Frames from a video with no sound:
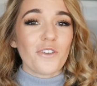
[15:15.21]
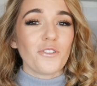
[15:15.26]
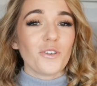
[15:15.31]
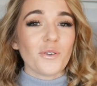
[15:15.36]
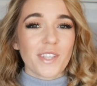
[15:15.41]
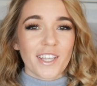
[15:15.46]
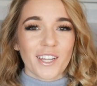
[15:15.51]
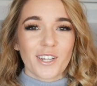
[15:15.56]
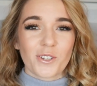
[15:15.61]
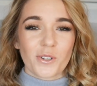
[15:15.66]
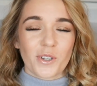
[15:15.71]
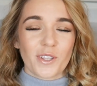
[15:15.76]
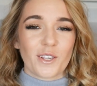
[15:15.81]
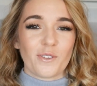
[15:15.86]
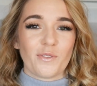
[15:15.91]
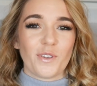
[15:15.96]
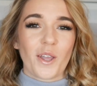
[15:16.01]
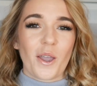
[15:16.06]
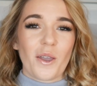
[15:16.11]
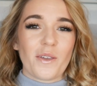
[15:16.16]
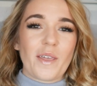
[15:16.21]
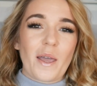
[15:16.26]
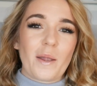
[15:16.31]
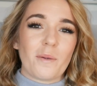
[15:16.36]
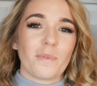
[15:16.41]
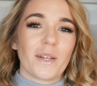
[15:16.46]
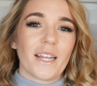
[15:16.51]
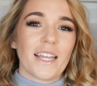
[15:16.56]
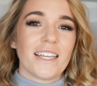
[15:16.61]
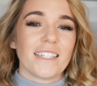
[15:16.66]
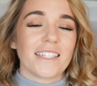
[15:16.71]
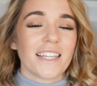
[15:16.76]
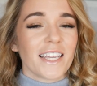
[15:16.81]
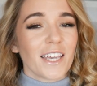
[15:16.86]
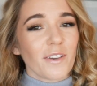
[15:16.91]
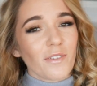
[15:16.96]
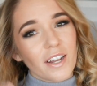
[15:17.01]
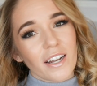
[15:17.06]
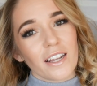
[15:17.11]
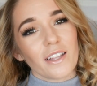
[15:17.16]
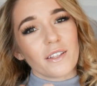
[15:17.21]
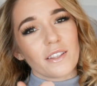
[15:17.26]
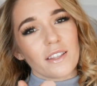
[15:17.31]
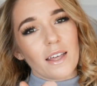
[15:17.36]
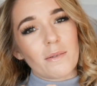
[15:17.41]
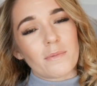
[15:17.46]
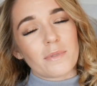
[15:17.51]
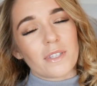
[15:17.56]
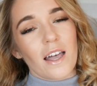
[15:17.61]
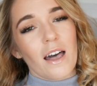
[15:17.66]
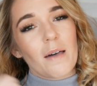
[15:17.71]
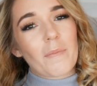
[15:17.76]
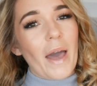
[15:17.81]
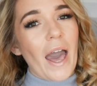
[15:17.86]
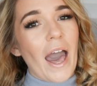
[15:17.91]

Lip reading: If you did enjoy this video, then please give it a little thumbs up